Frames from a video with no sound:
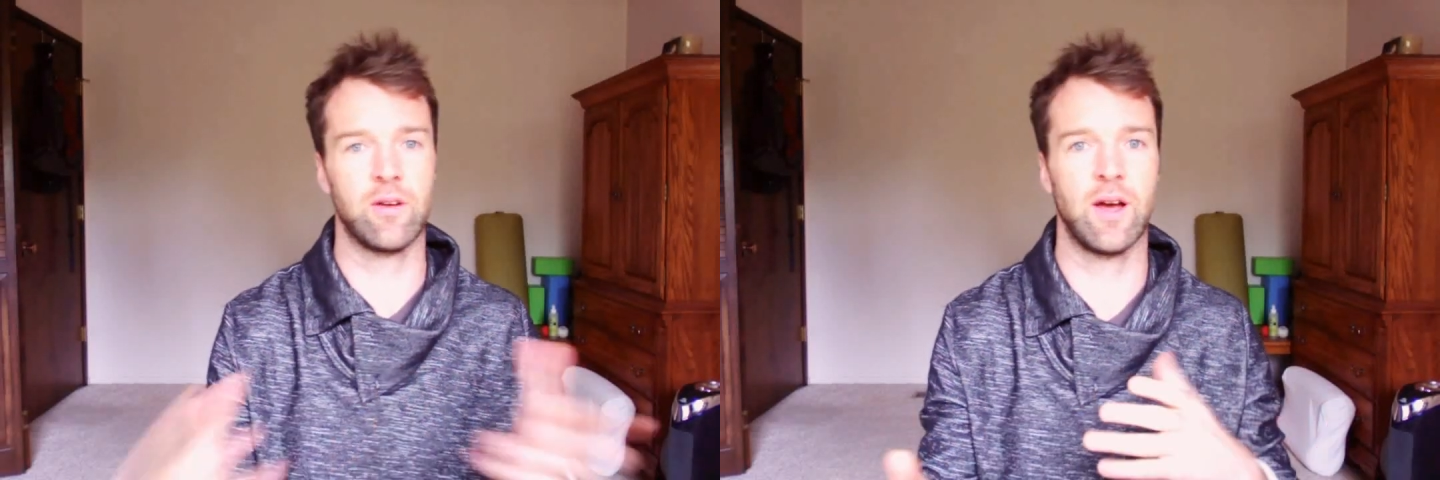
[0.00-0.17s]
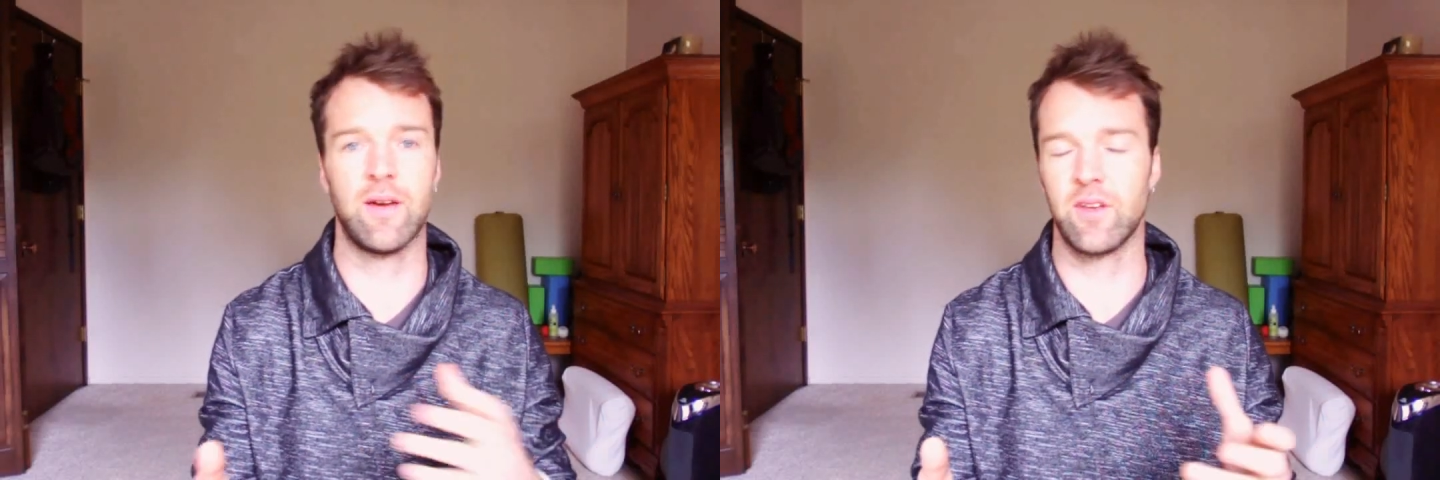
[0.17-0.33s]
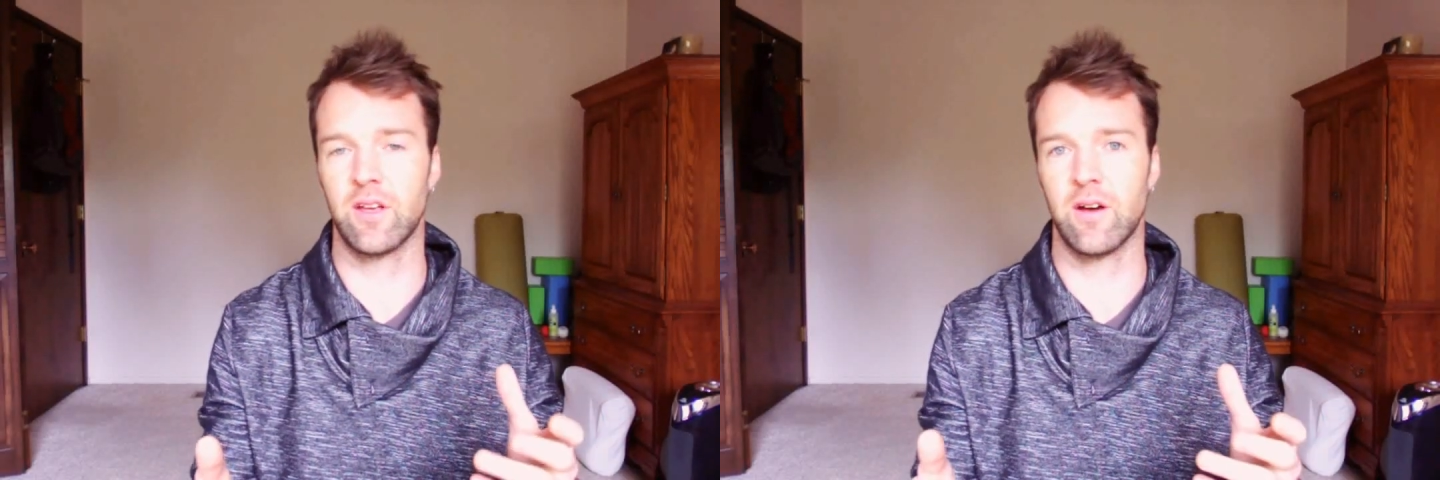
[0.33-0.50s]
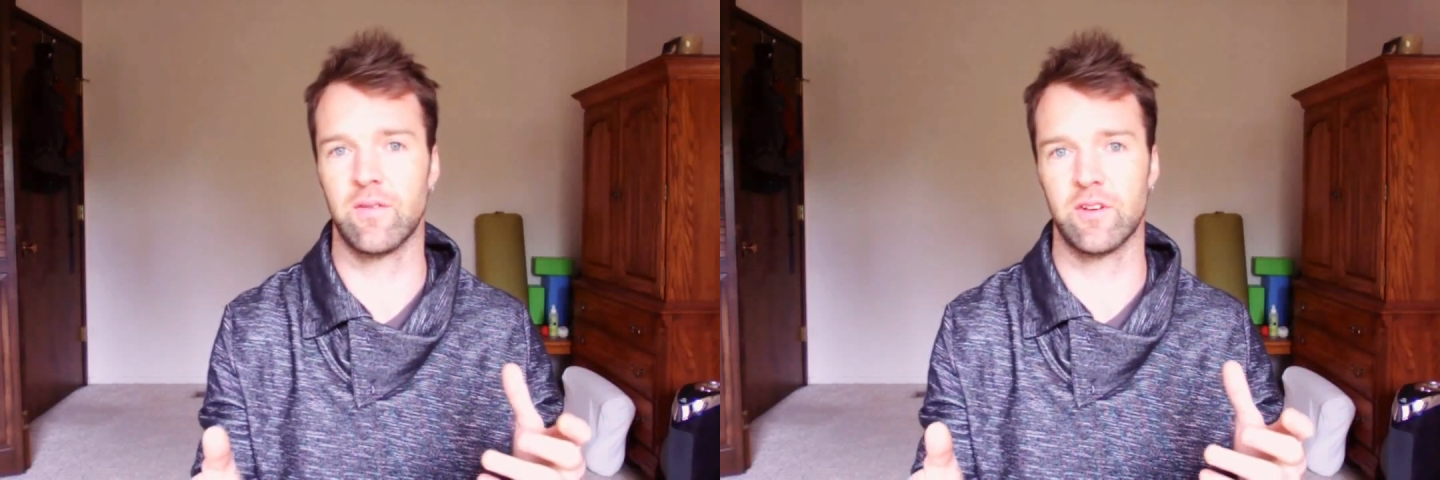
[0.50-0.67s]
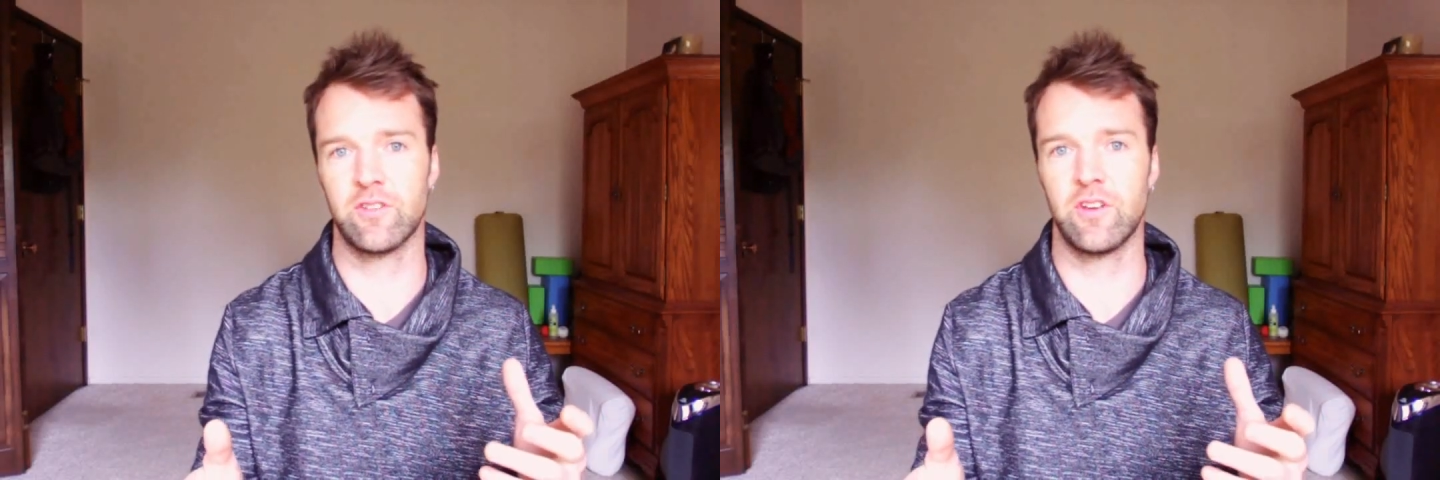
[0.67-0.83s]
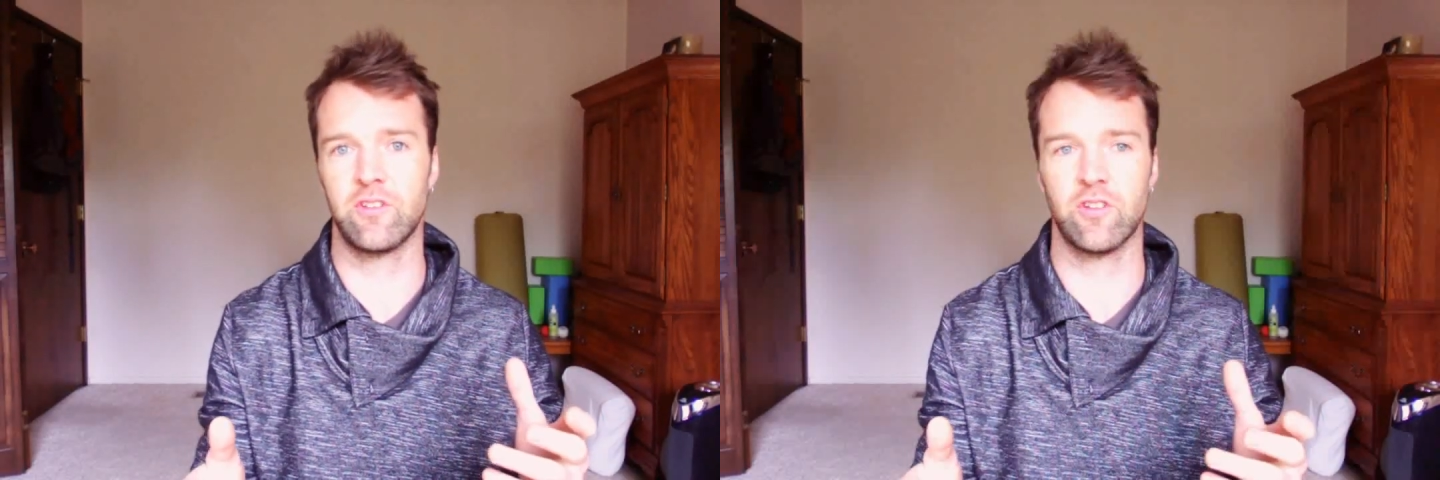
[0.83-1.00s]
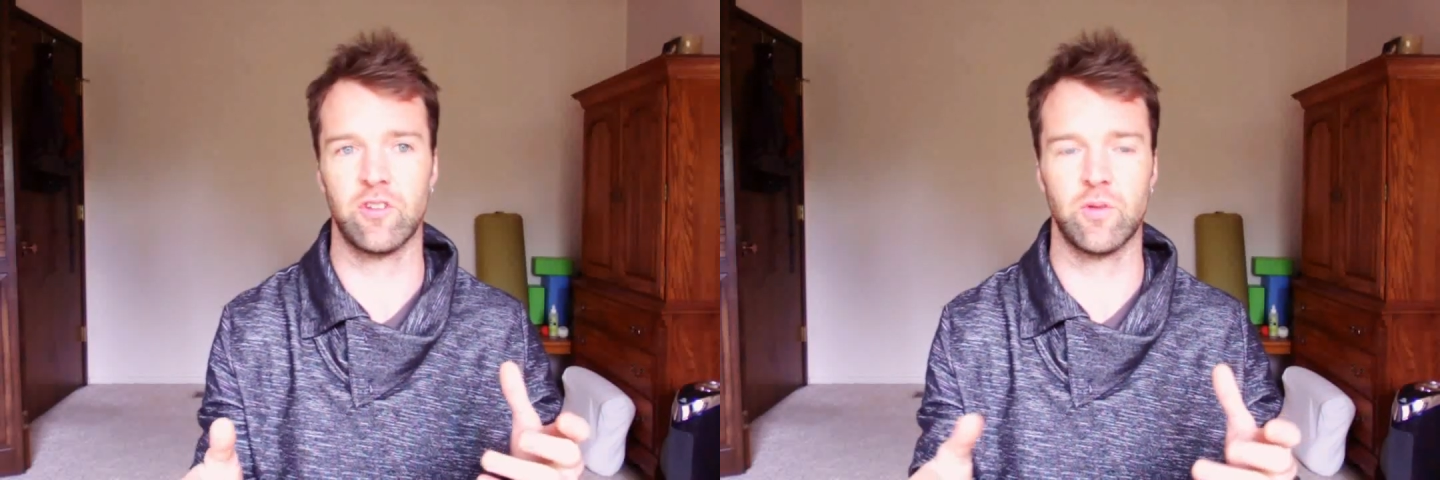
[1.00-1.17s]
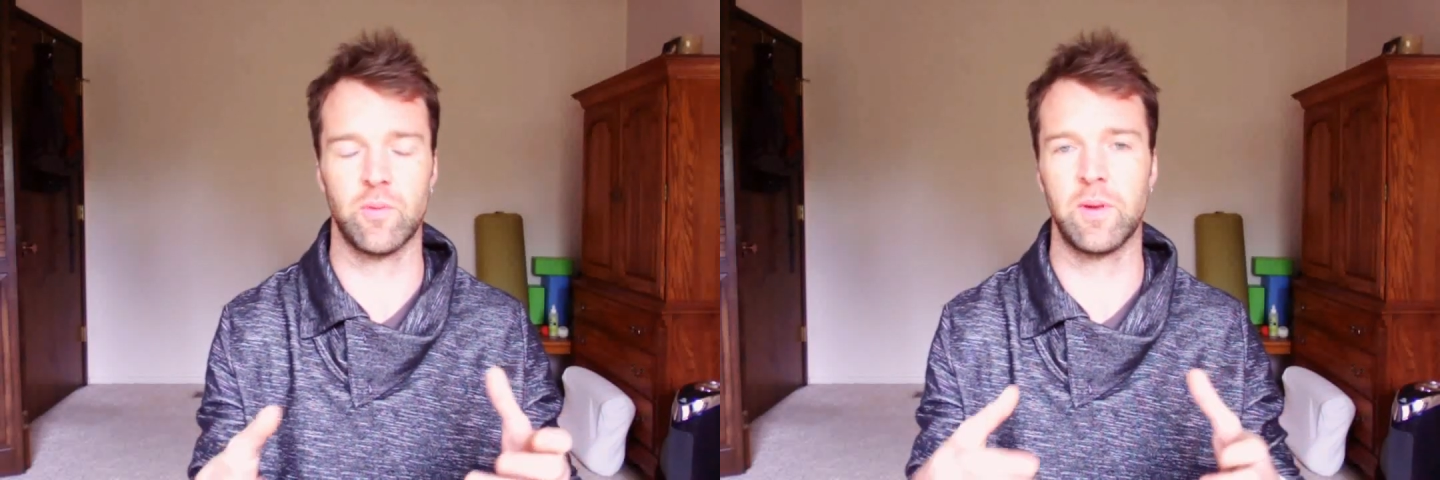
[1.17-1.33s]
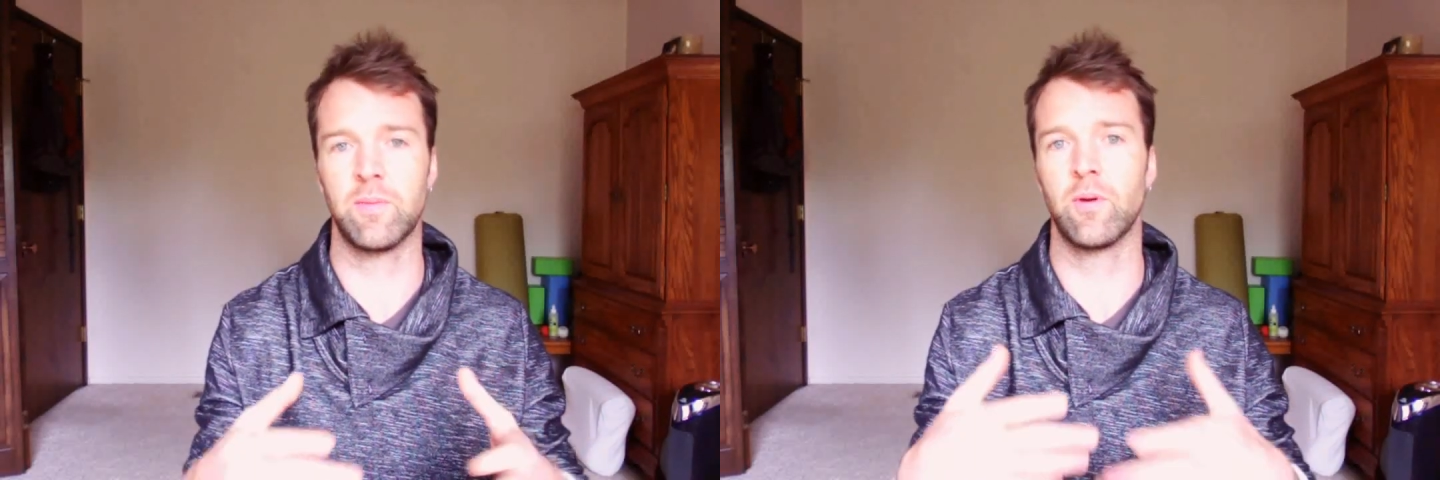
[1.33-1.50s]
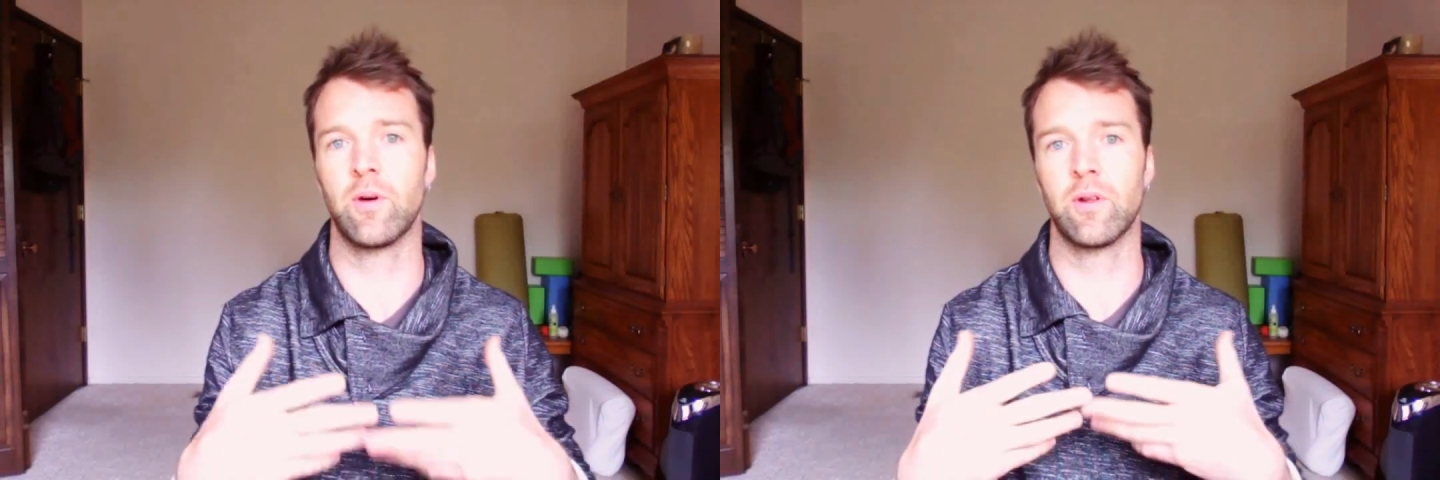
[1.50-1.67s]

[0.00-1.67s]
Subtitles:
having conversations with people,